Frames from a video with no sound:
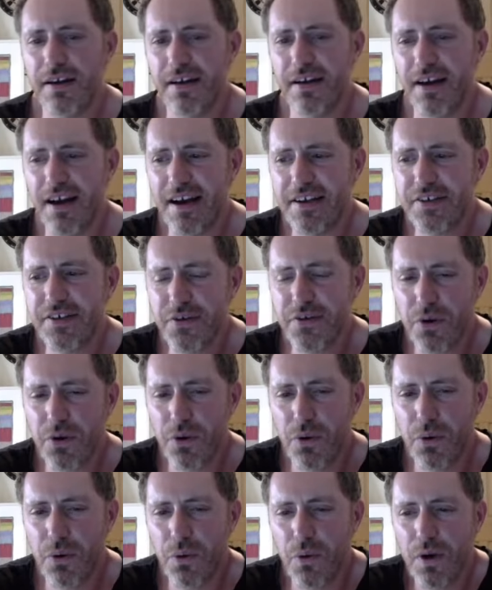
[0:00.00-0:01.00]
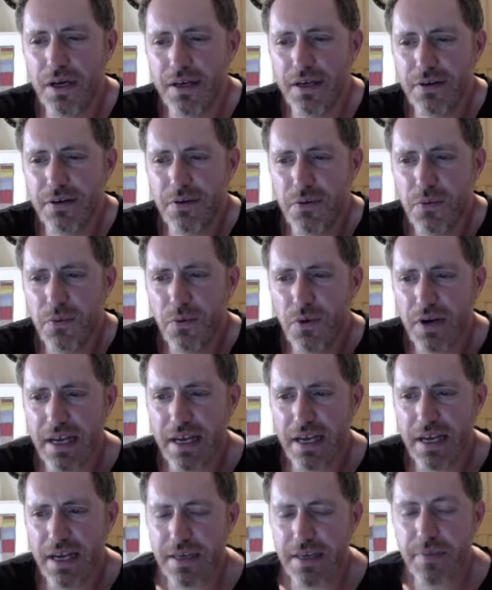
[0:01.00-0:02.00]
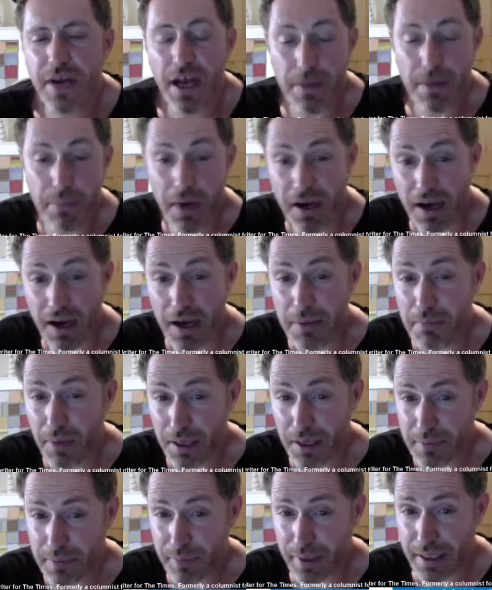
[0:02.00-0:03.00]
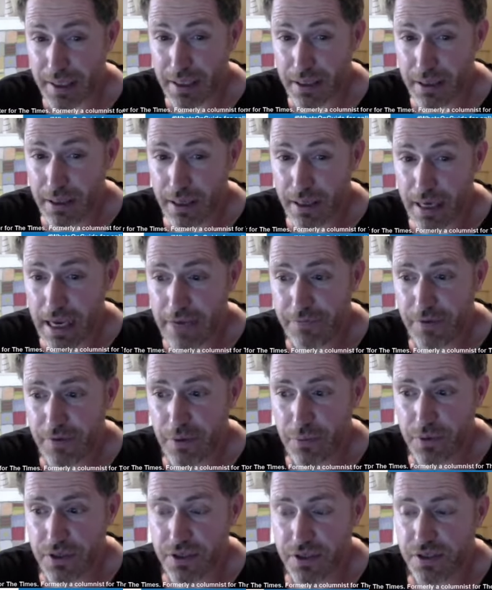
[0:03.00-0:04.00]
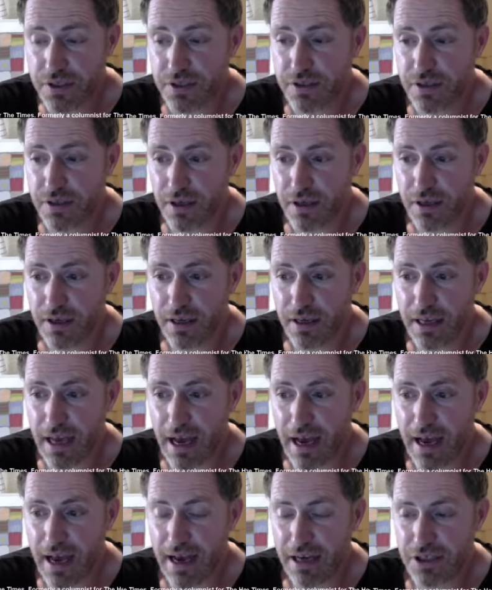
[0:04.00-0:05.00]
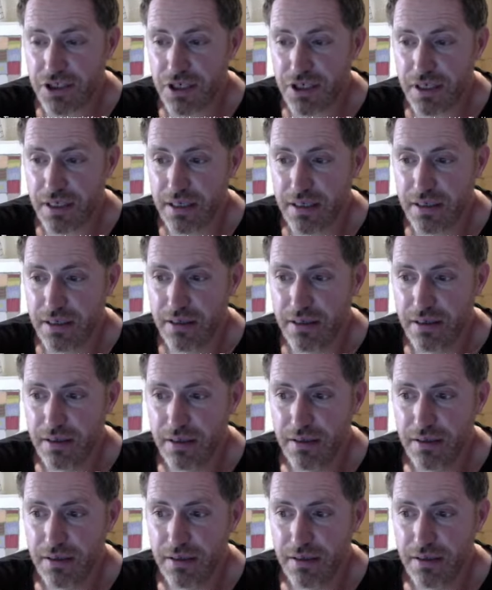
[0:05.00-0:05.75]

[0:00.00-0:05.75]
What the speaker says: I don't quite know what it is. I mean, I might be if it was actually,